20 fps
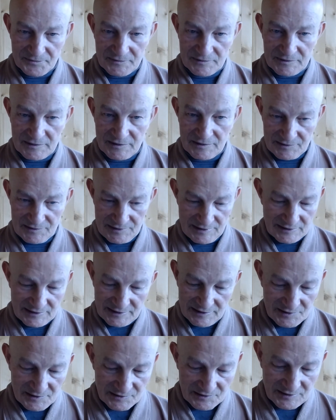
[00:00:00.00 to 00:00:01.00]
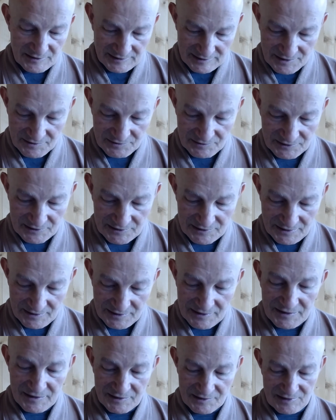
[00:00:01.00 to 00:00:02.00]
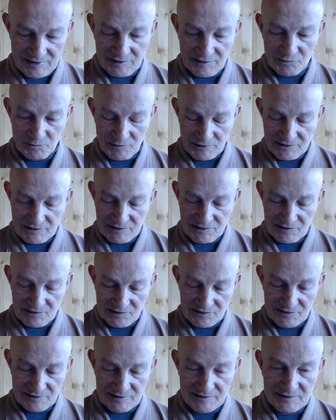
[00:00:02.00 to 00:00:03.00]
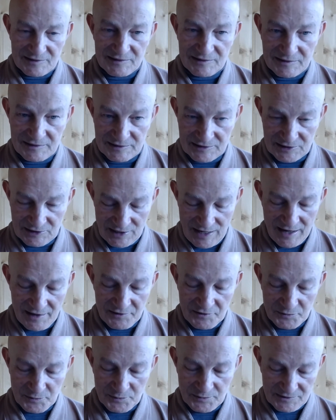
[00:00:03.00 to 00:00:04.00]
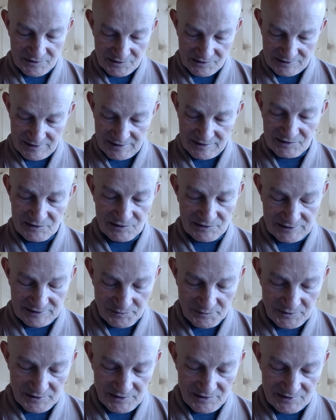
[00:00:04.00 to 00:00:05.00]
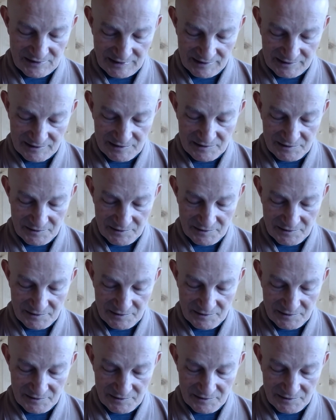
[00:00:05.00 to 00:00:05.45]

There is even that what is grasped is extremely subtle.